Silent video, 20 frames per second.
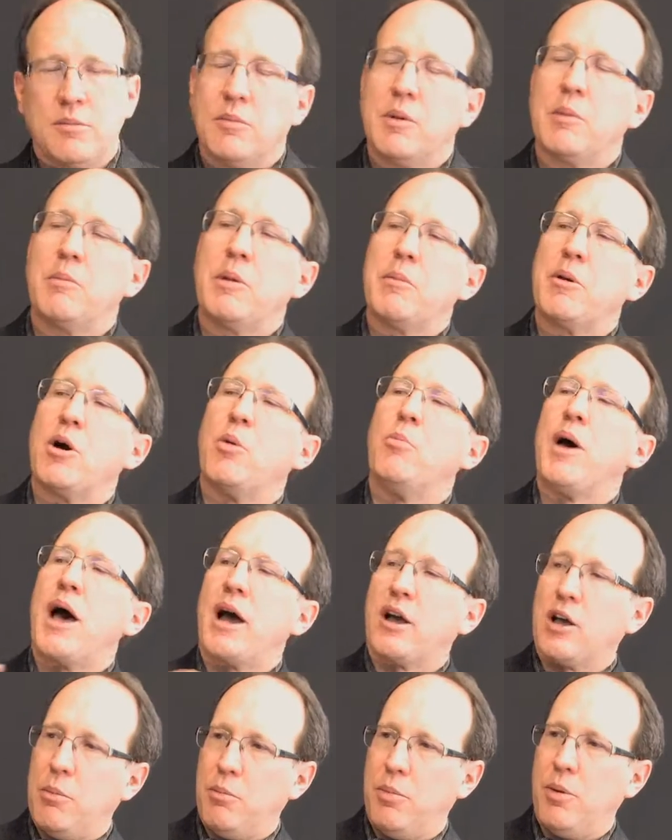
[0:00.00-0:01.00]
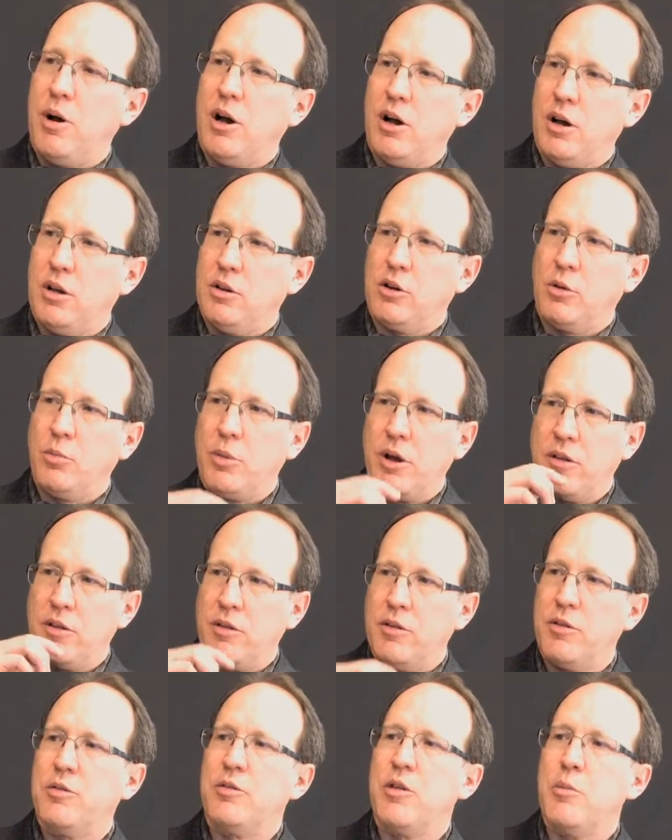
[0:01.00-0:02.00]
Maybe I'll back up a little bit.
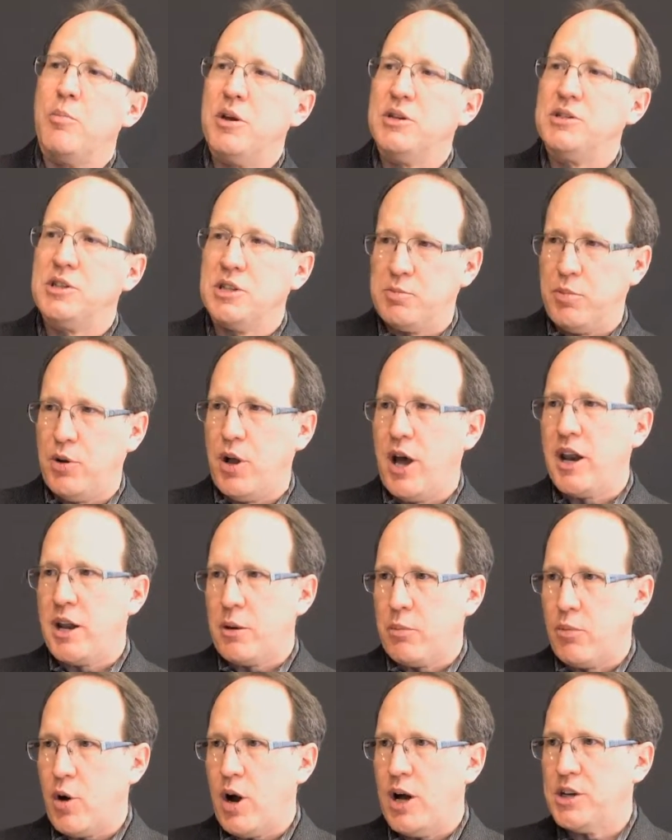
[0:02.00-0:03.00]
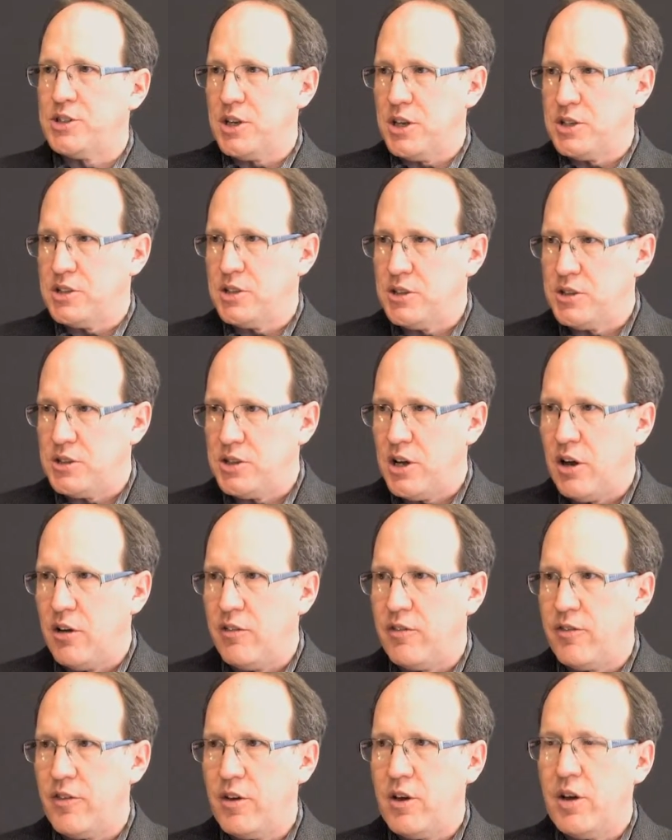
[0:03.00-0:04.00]
The business planning process itself.
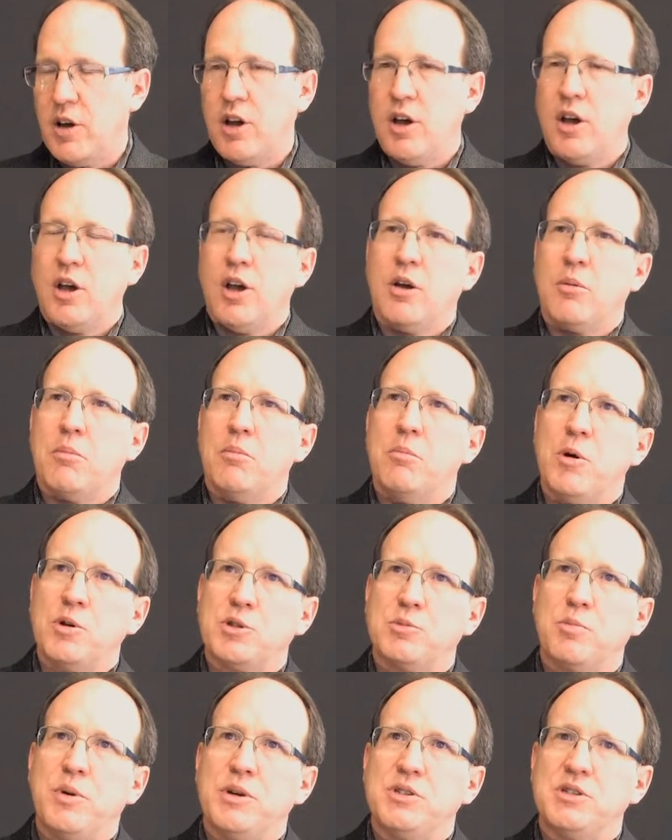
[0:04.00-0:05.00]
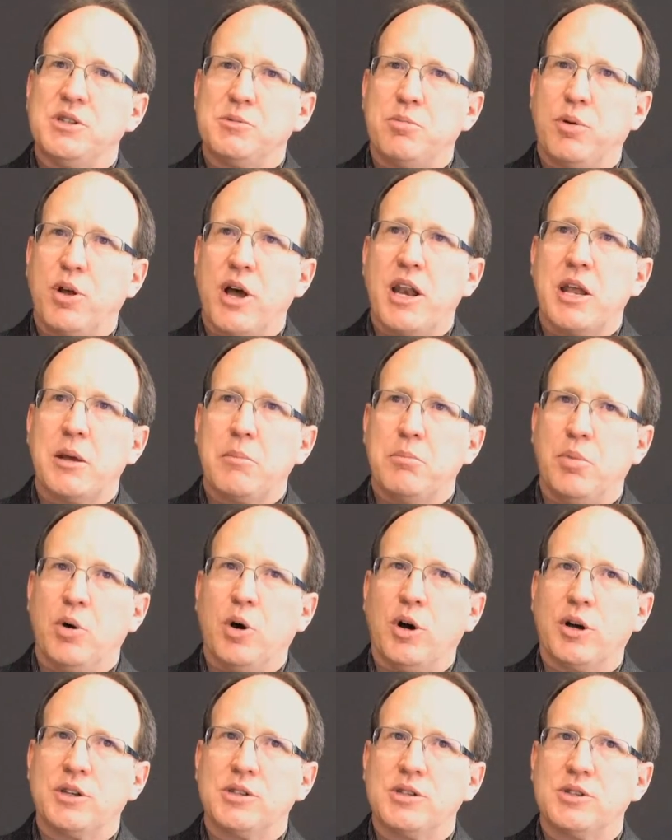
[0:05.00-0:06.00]
Most business planning
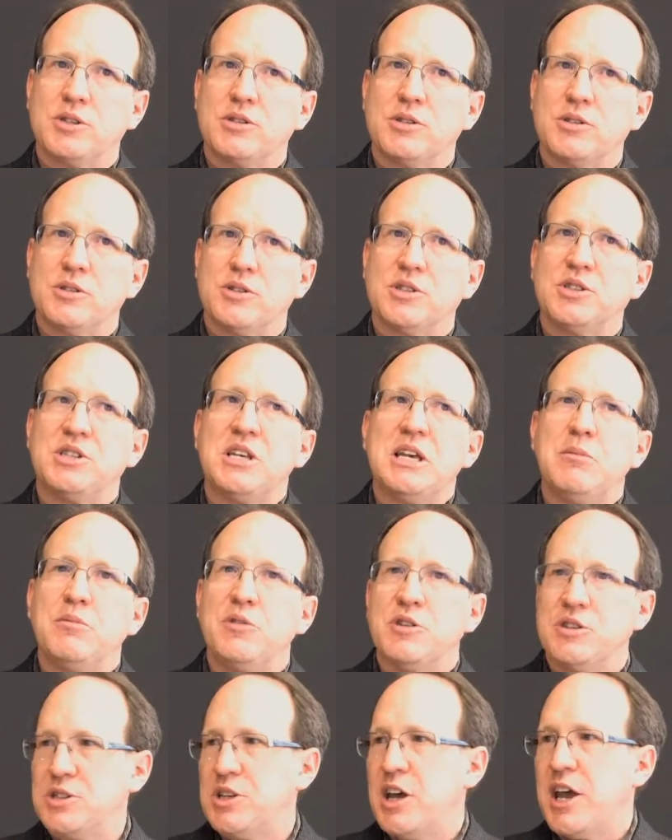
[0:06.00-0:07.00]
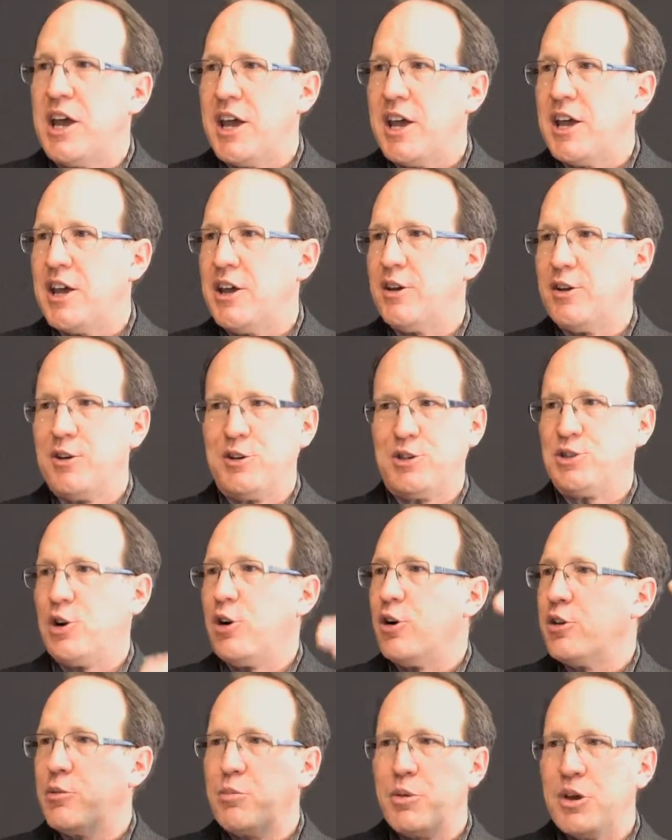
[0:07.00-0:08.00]
books seem to say you
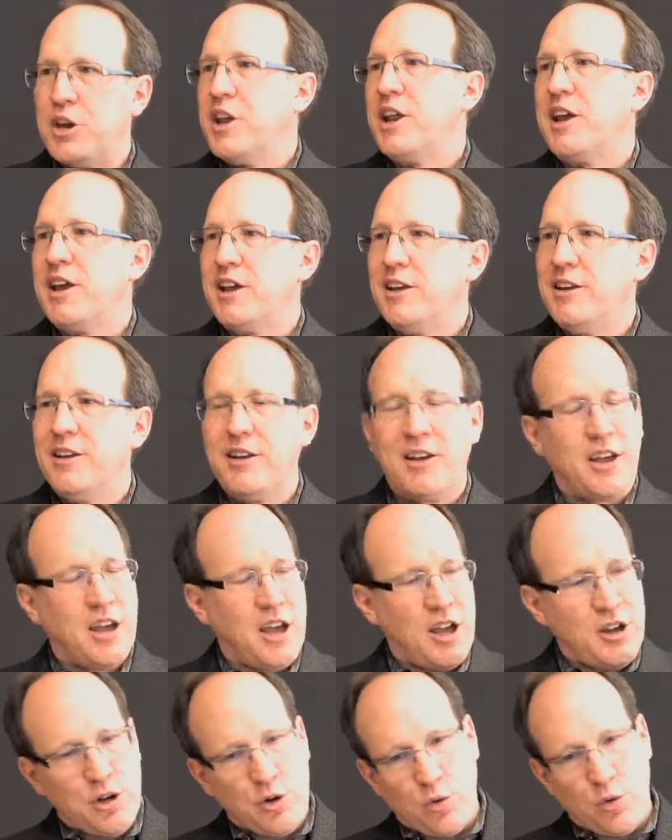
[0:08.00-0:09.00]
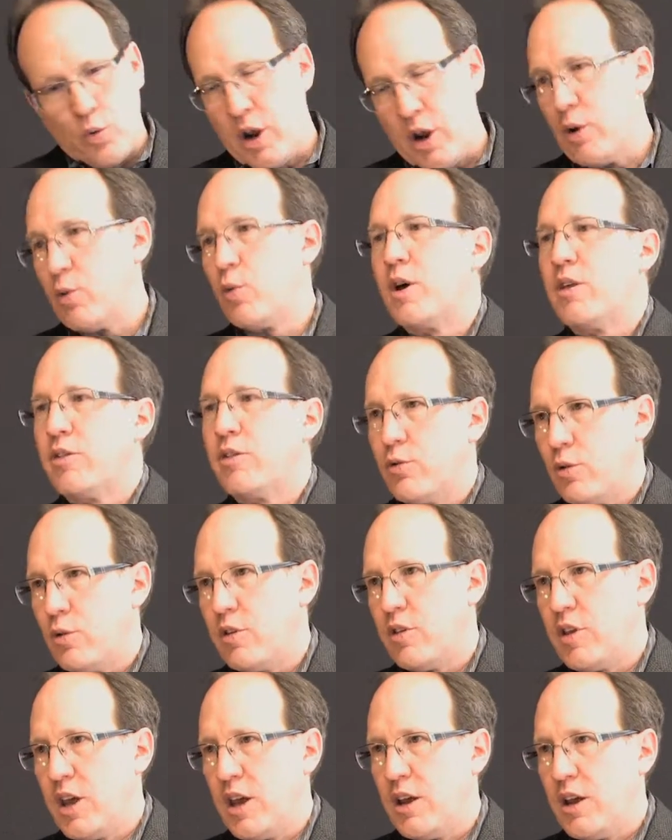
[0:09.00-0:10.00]
start at the beginning and you're right way through to
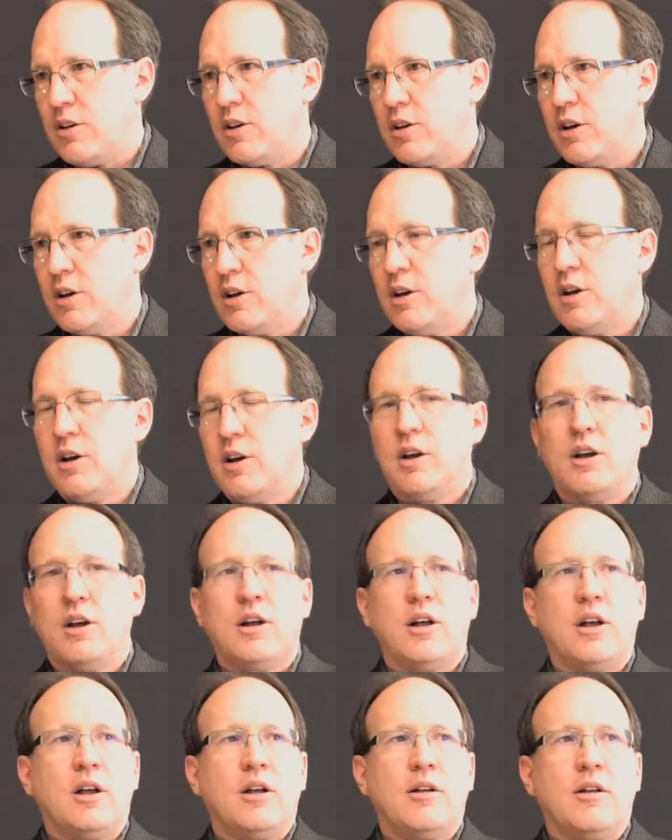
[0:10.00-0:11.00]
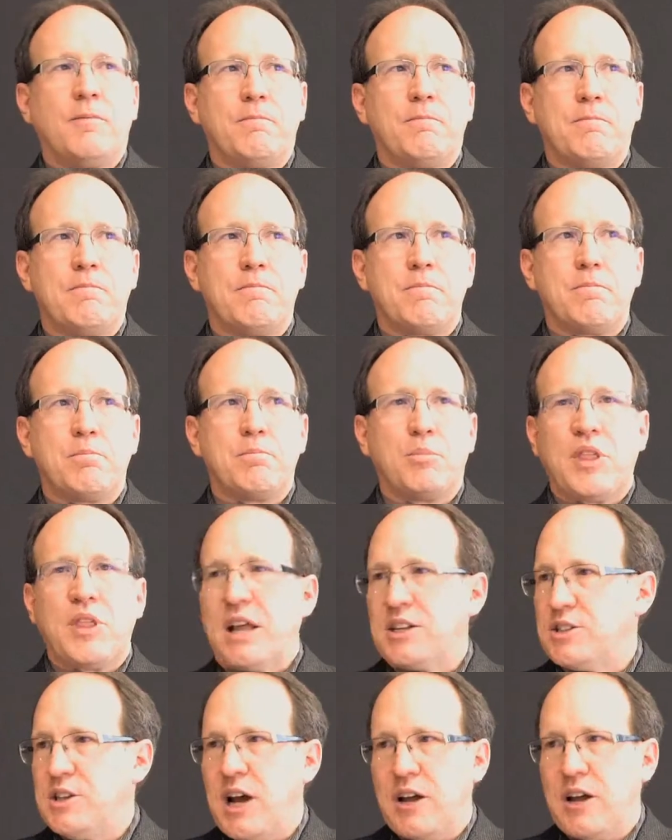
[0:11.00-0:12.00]
the end. Mm-hmm. But
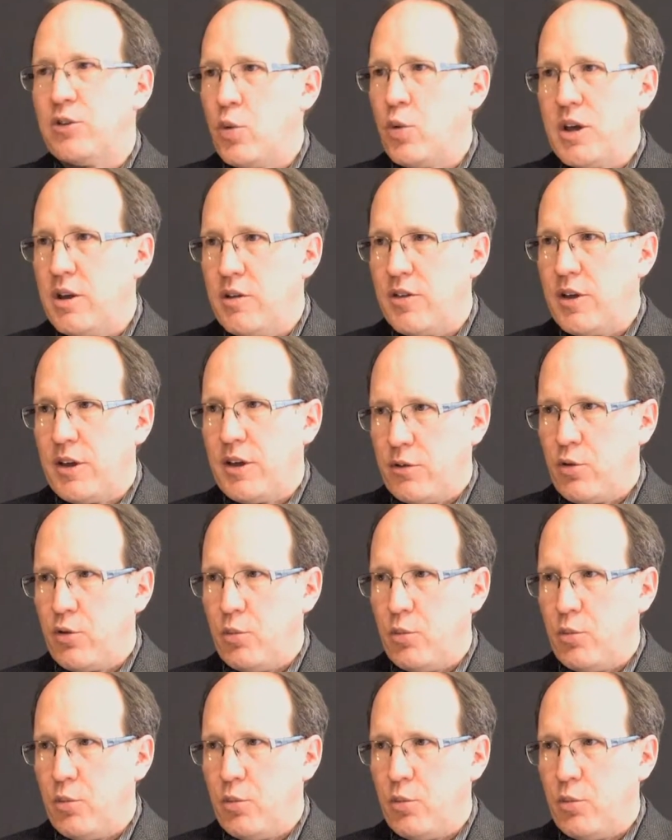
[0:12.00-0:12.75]
that's not the way you think through a